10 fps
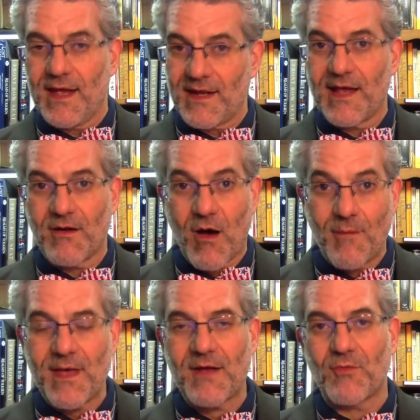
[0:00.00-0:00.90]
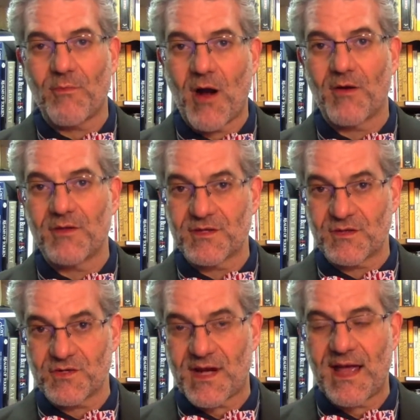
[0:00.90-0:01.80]
and all men were part of the
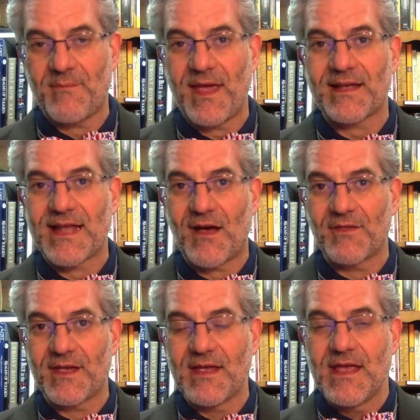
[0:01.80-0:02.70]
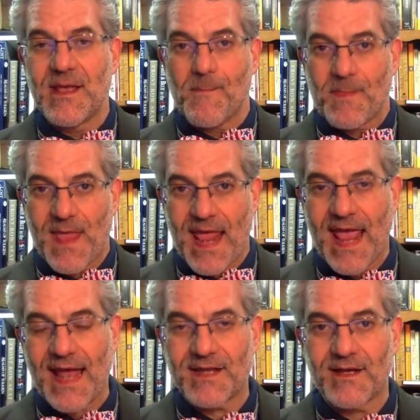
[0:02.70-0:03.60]
social compact now. They had